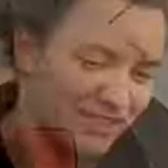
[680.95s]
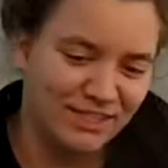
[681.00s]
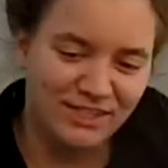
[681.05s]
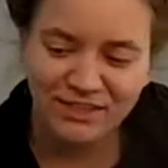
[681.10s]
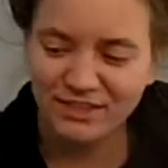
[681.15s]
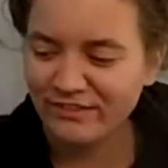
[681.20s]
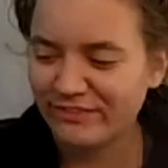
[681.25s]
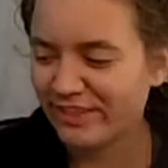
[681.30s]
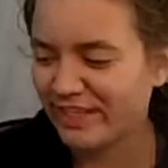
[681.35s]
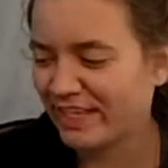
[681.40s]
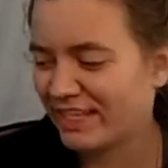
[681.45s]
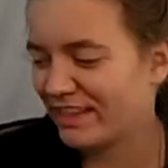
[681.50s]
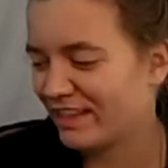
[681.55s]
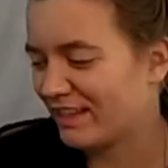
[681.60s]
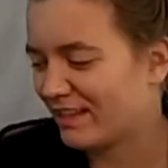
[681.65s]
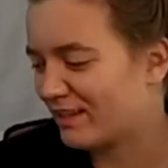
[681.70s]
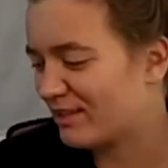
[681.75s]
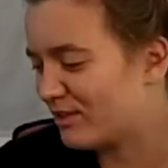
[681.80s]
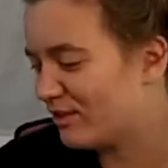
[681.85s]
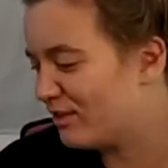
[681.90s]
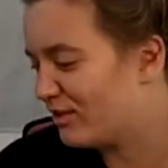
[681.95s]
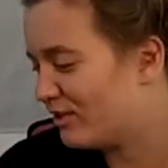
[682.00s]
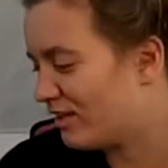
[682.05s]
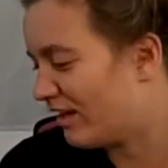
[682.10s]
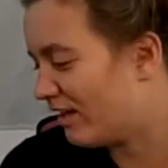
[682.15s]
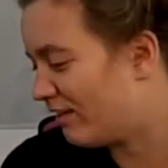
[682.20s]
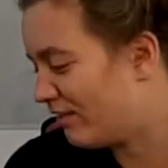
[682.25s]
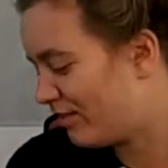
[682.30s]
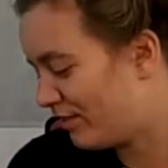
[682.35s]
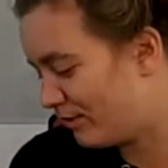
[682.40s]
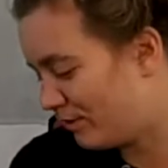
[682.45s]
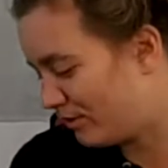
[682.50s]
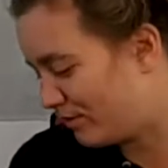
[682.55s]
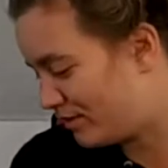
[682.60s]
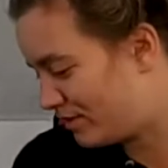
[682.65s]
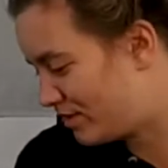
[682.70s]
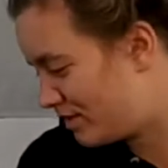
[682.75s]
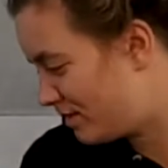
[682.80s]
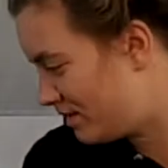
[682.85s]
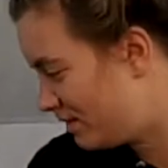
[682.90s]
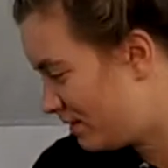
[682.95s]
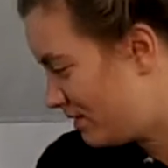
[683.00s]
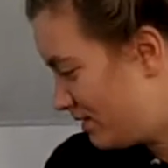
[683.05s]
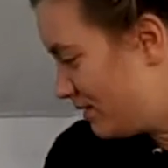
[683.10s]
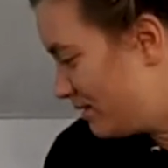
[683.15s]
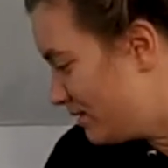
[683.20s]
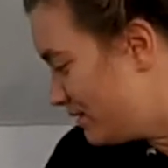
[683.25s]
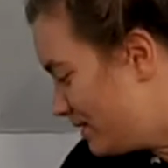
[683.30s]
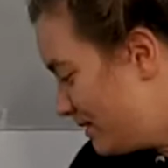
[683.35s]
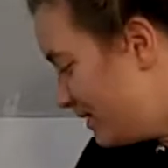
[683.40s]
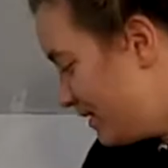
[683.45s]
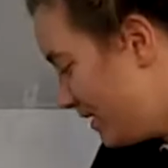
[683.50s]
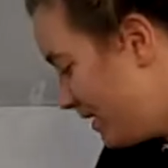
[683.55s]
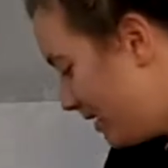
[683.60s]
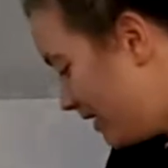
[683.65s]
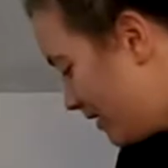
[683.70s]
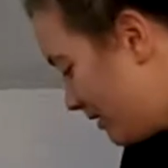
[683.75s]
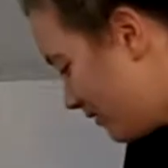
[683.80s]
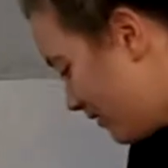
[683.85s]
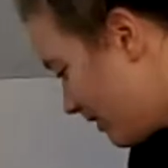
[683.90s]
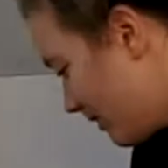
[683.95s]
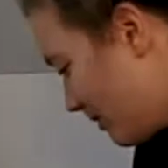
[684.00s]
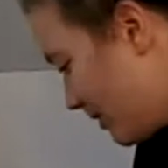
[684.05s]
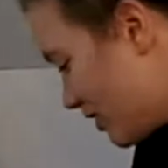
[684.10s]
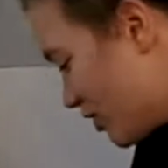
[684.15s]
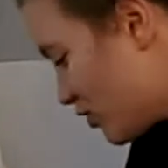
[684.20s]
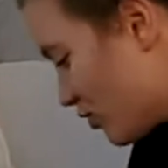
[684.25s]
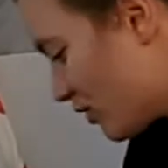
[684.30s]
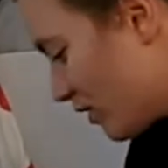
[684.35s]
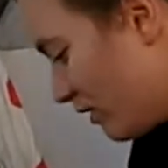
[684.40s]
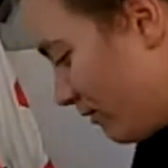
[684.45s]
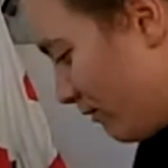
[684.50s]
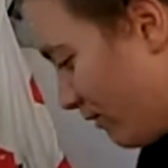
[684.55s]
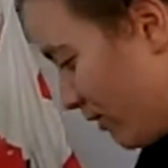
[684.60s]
I don't have anything good afterwards. I need to find my chocolate